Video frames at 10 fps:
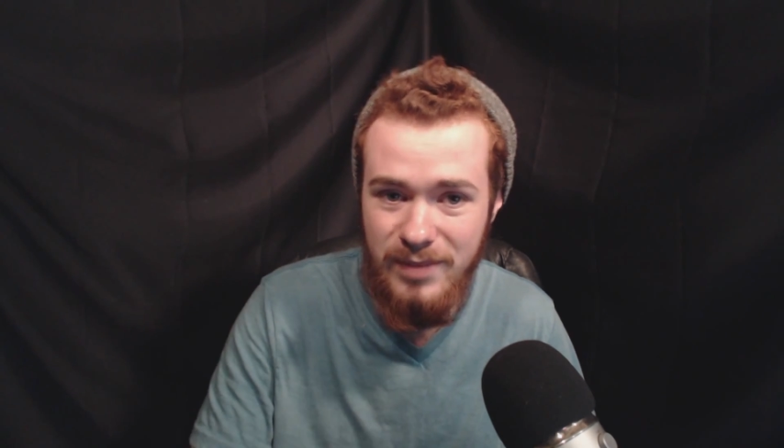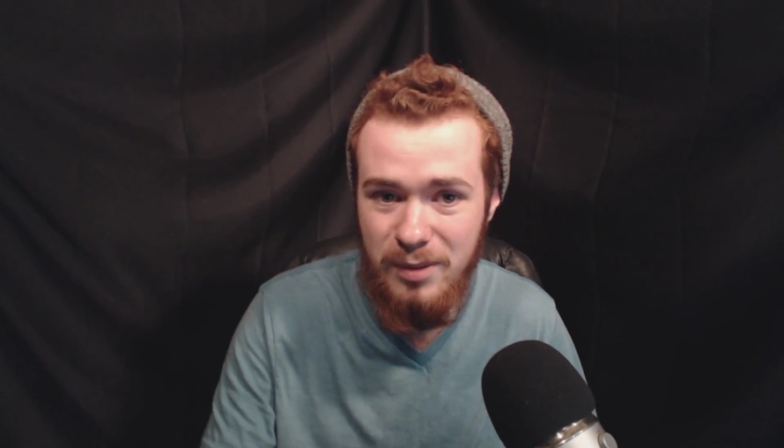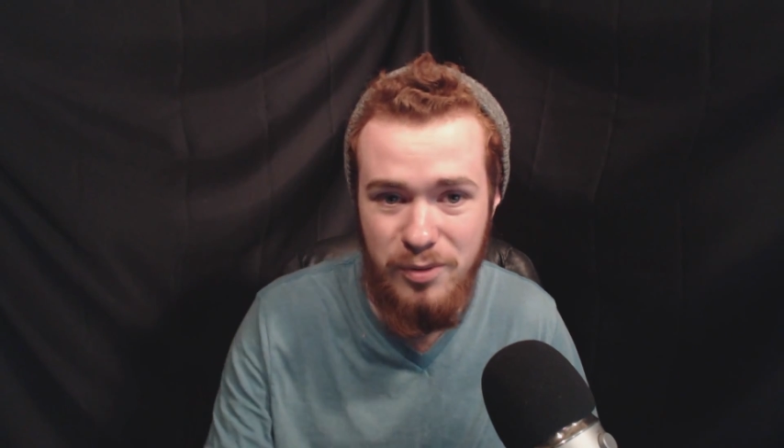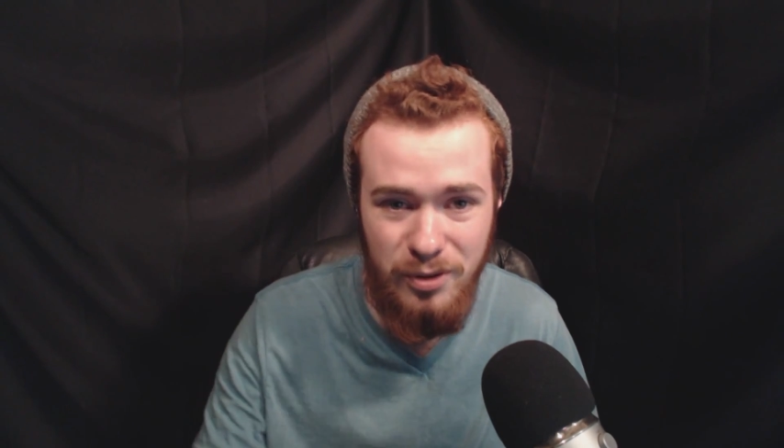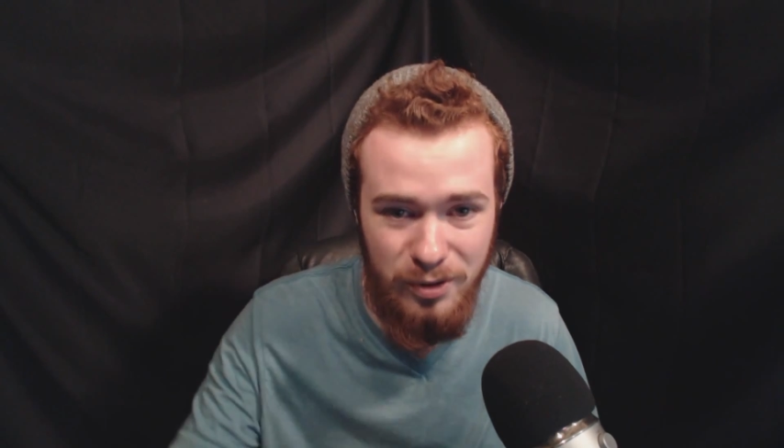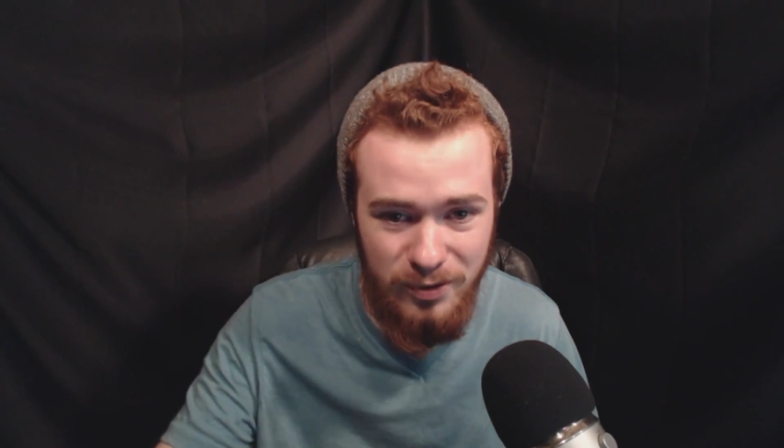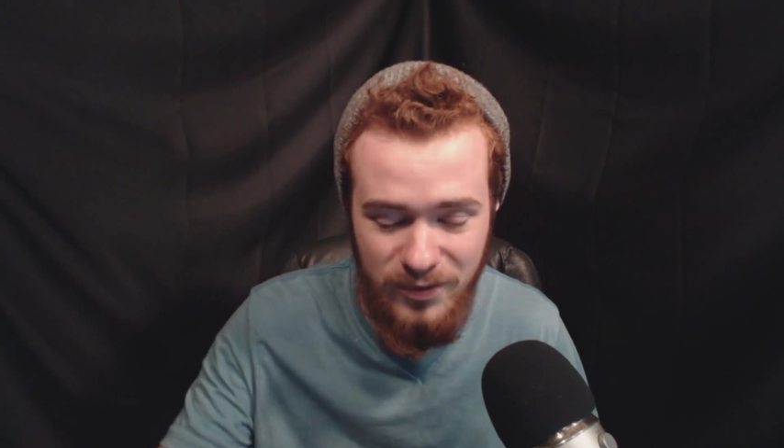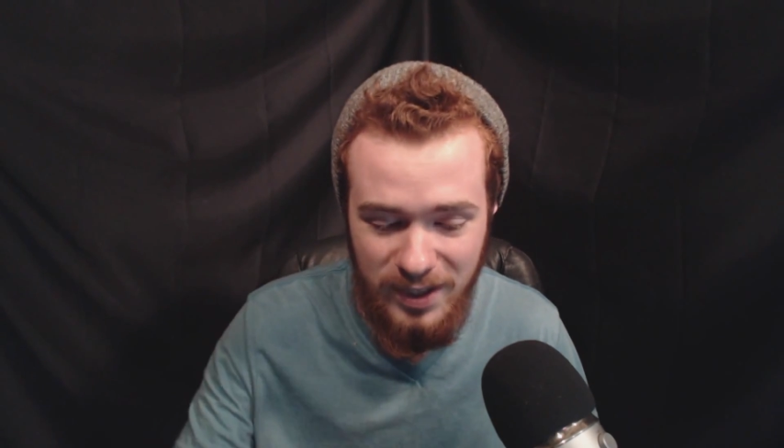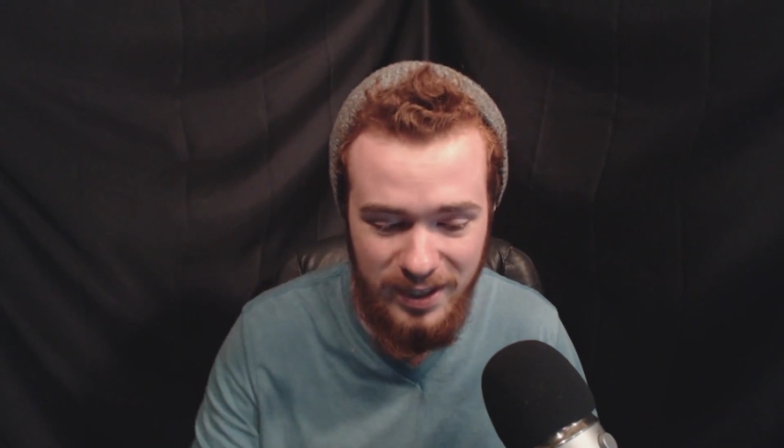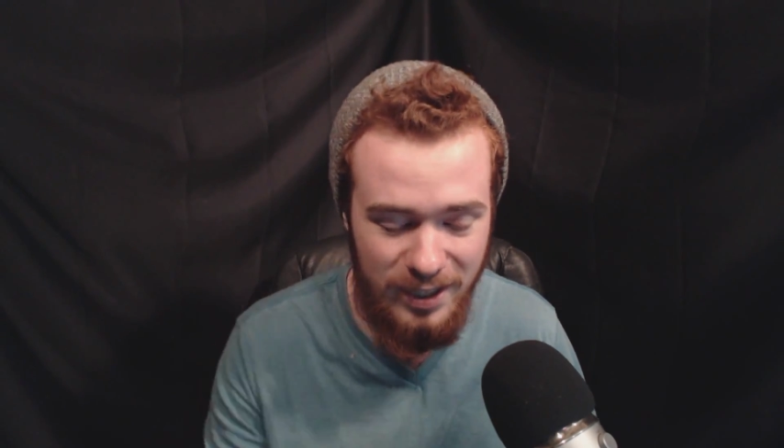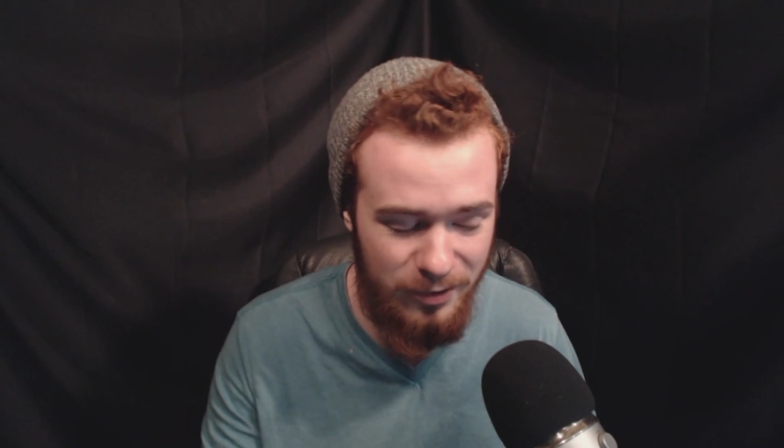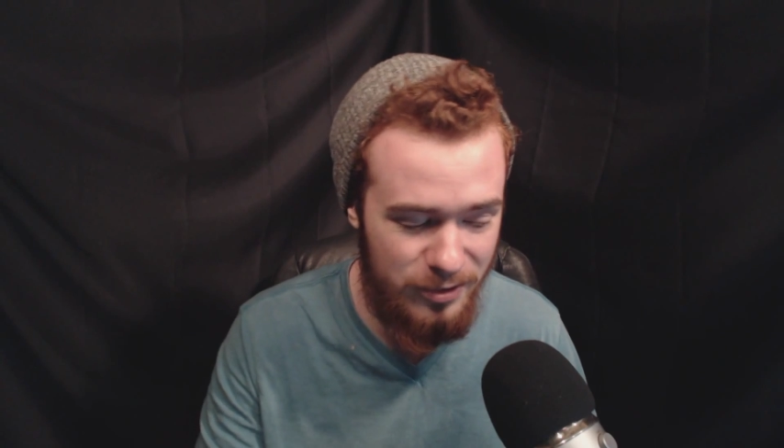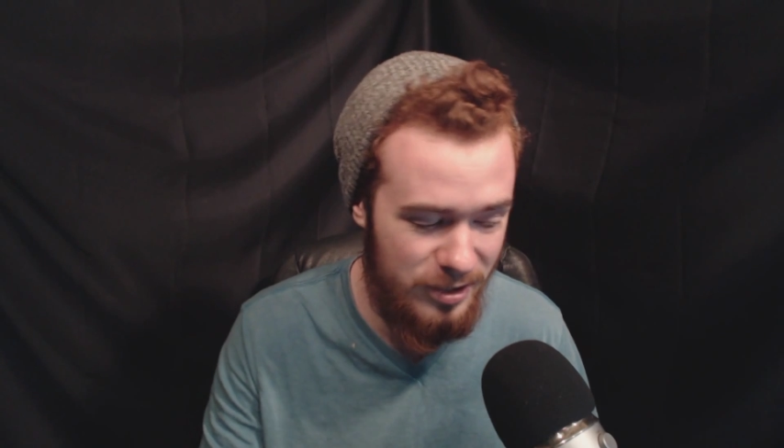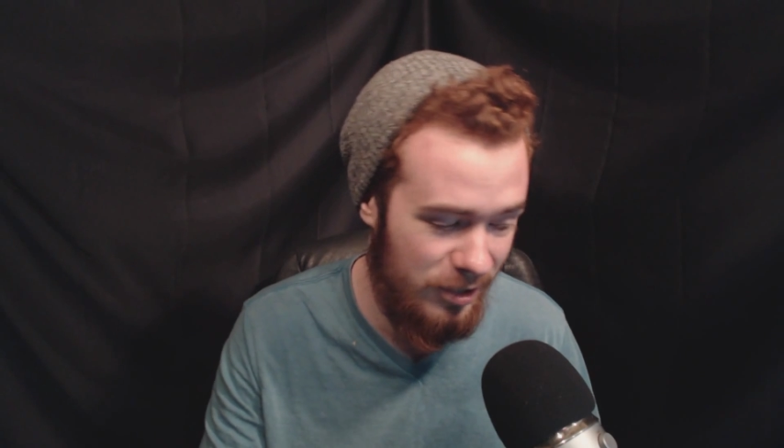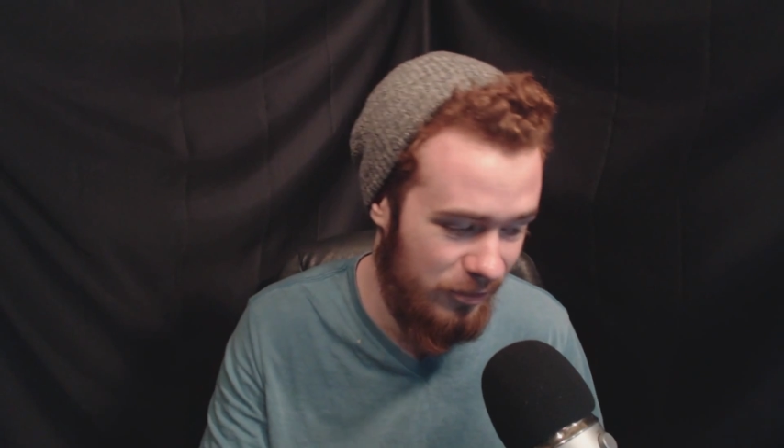I'm sure you can find that out
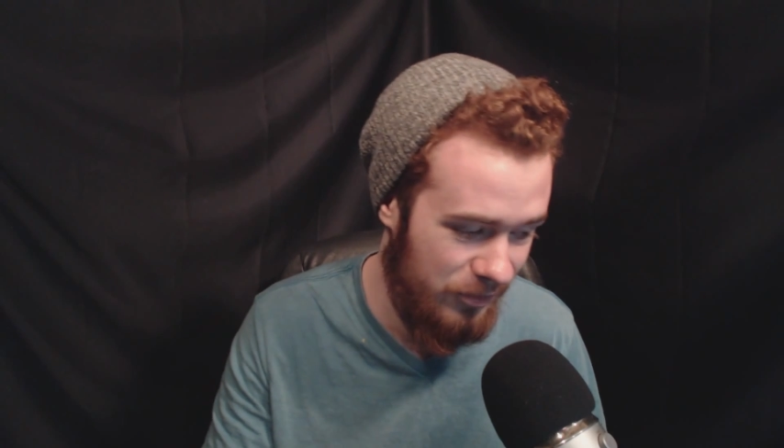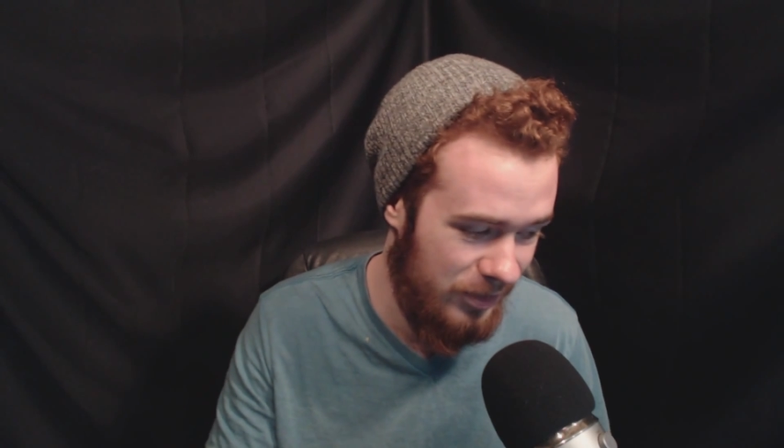yourself,